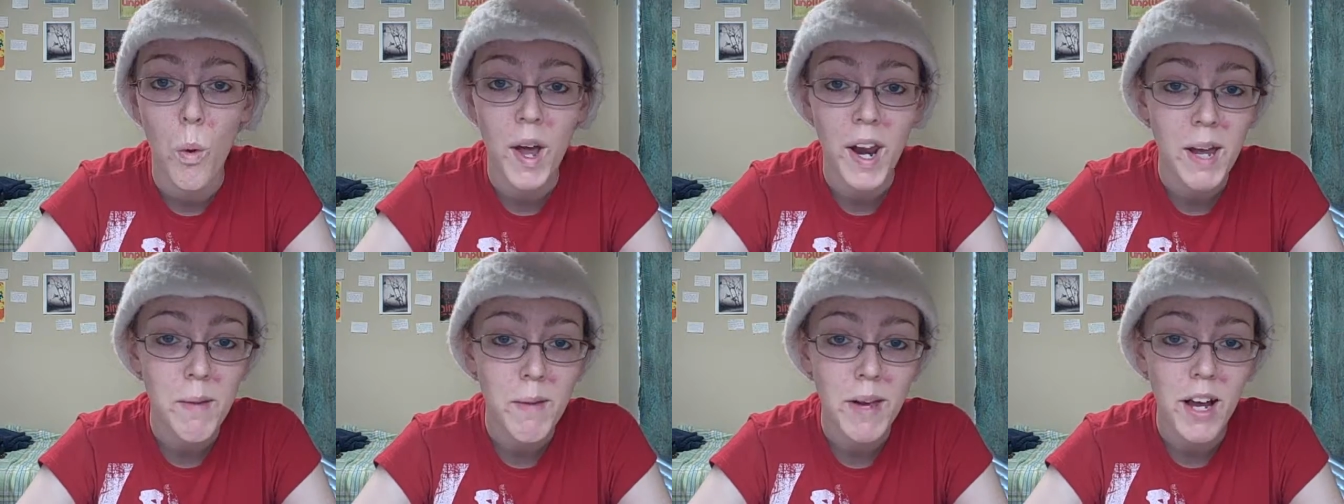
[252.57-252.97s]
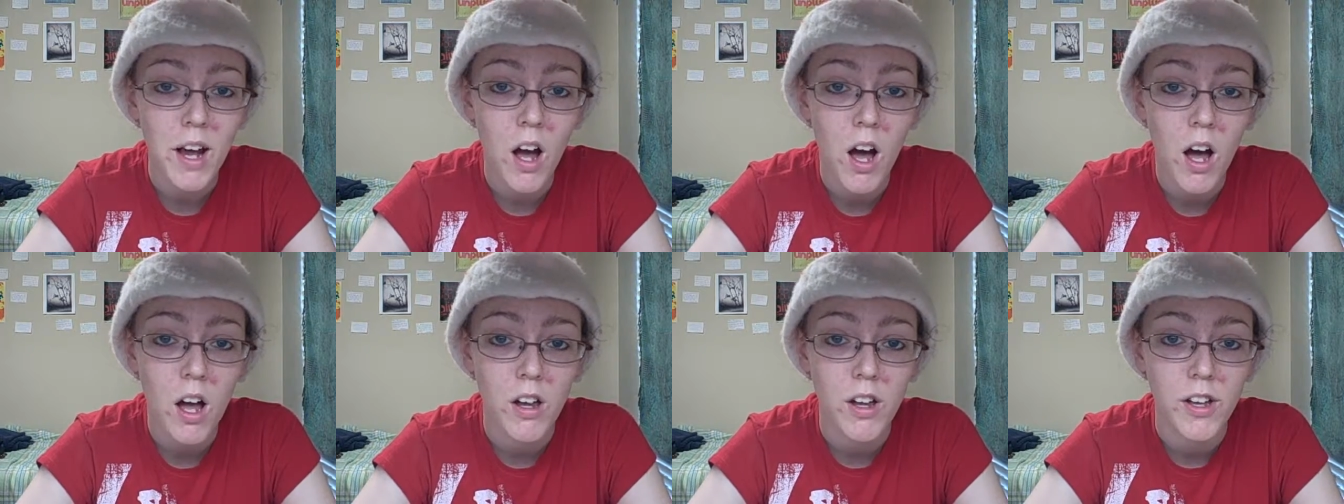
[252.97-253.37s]
When I'm at
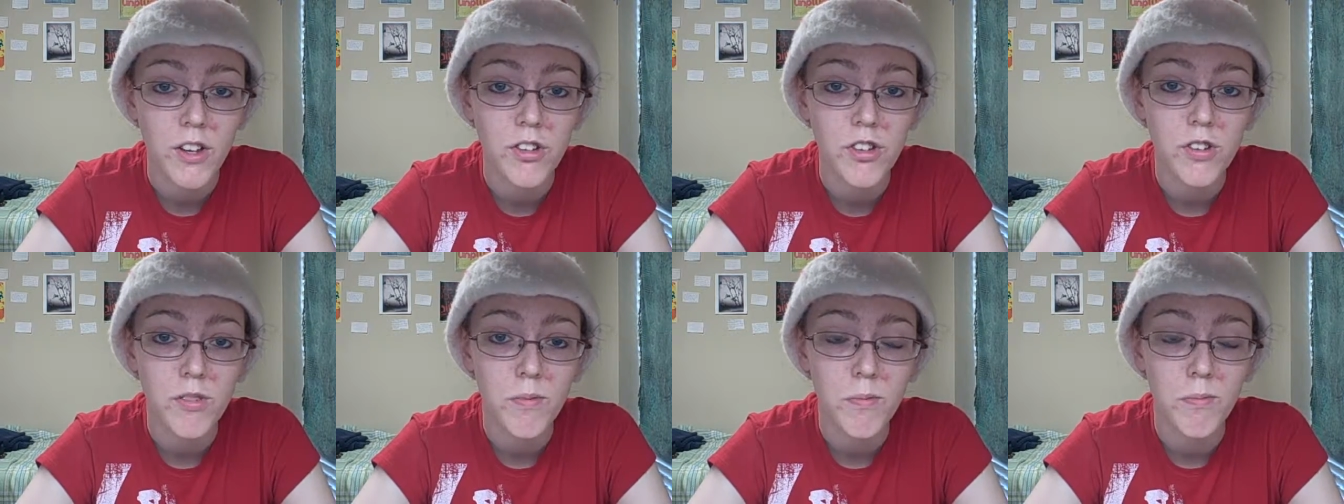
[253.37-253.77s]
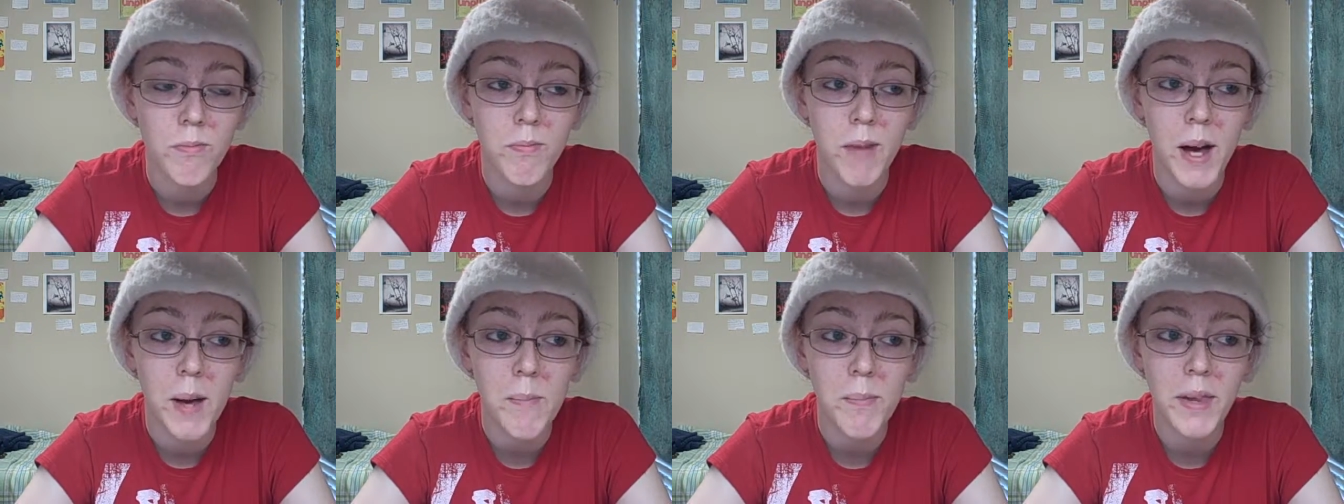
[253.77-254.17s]
college,
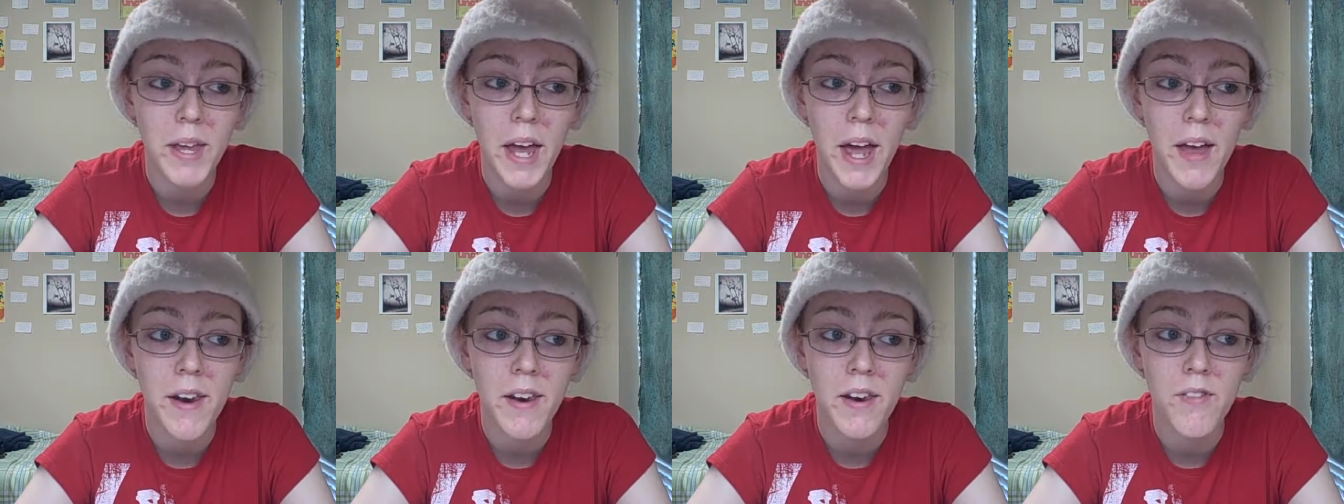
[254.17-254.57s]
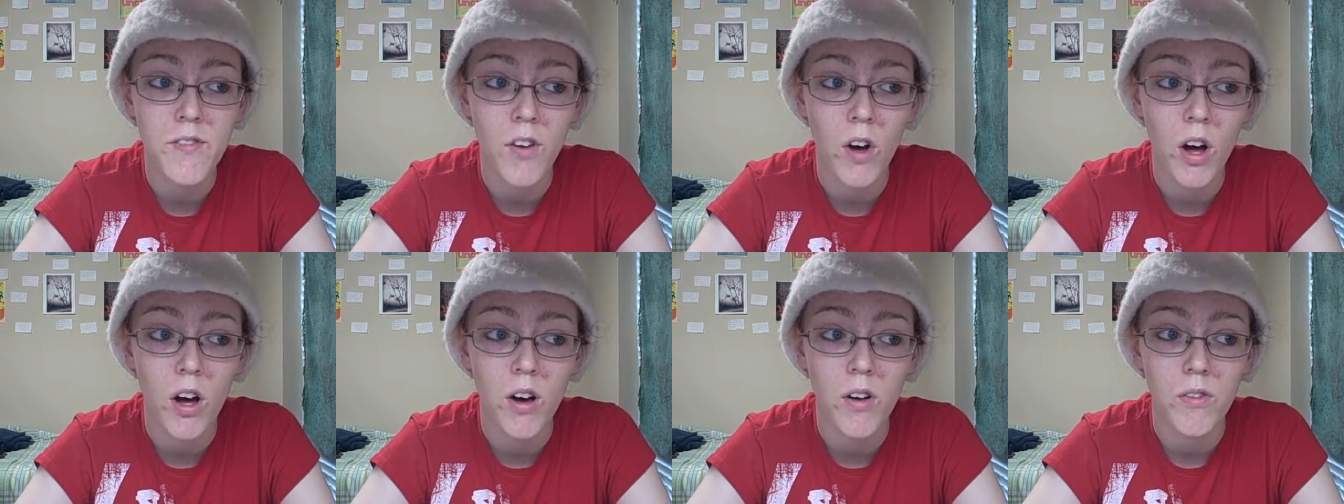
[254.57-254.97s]
my plan
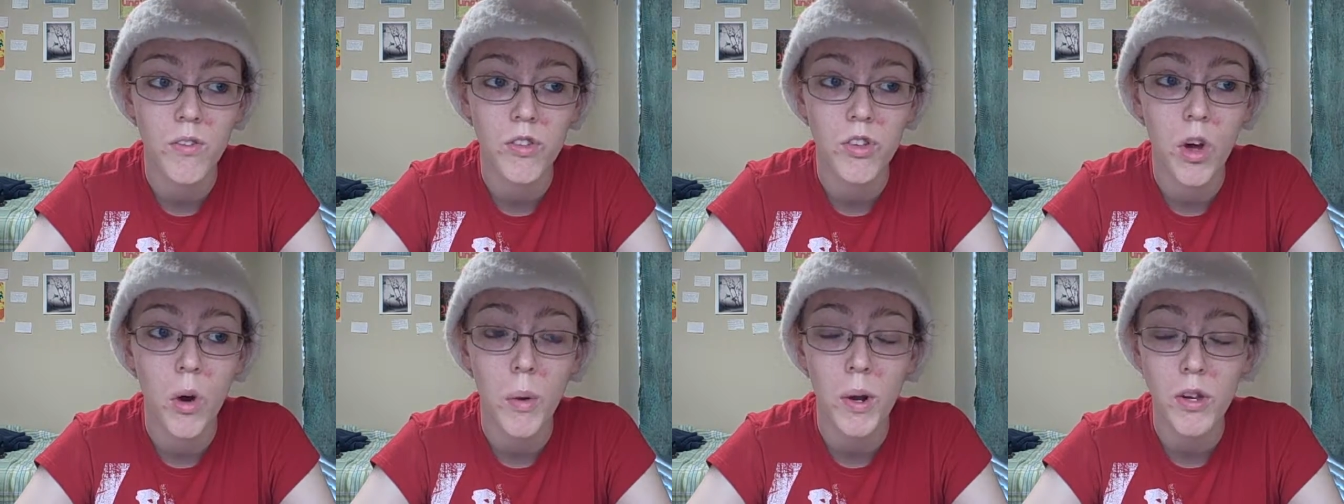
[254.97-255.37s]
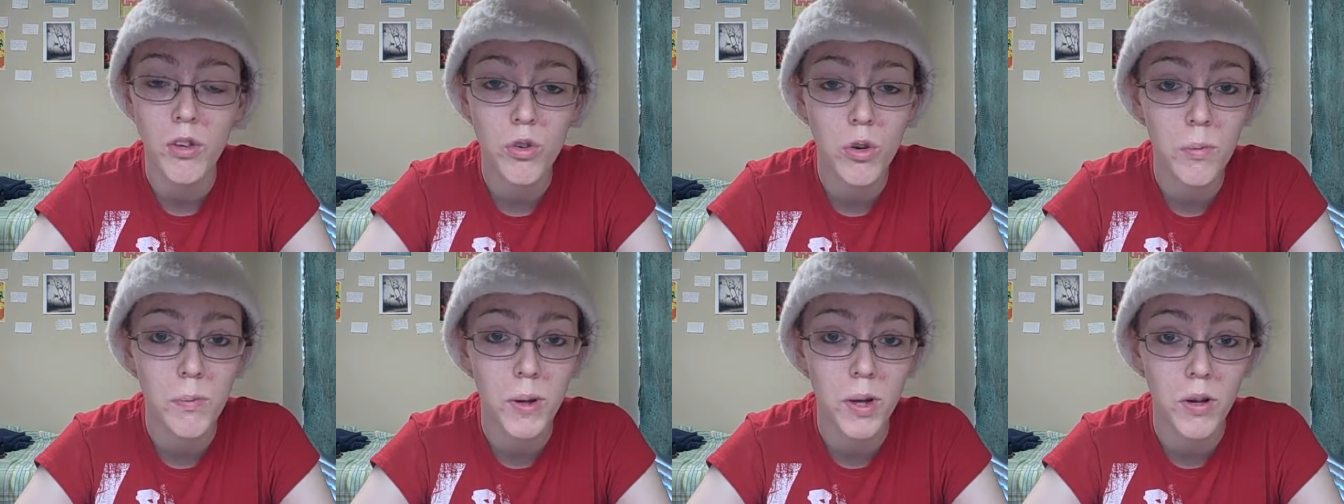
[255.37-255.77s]
involves going
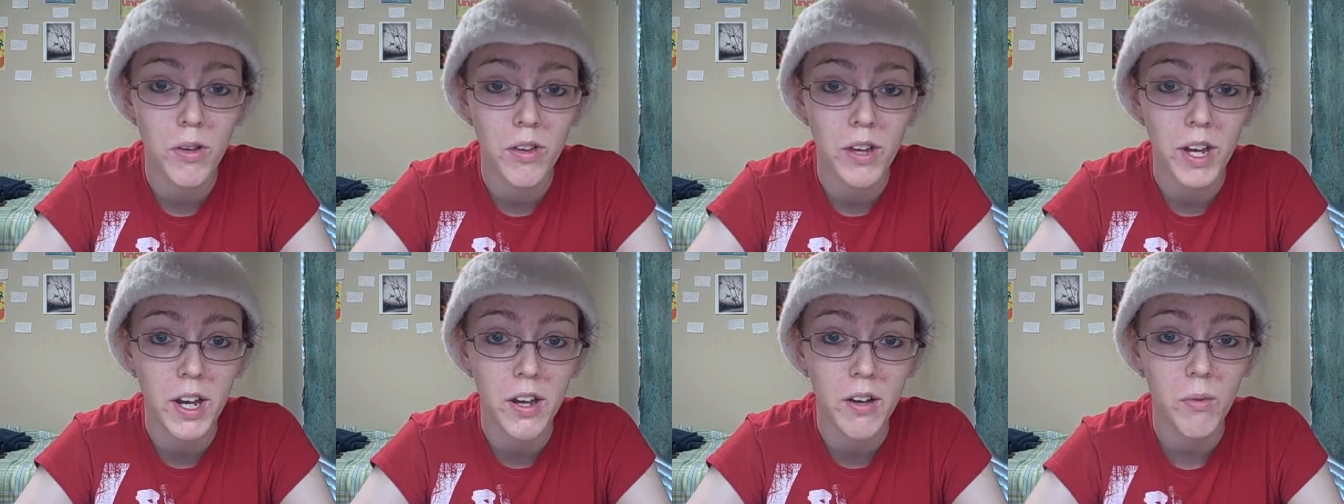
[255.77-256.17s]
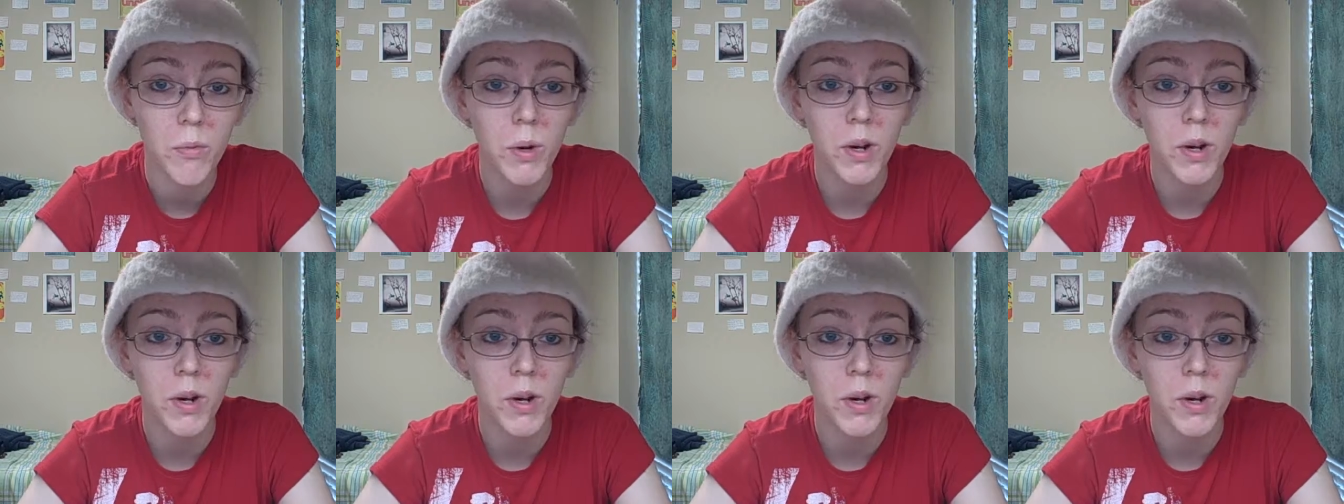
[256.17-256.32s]
to a building,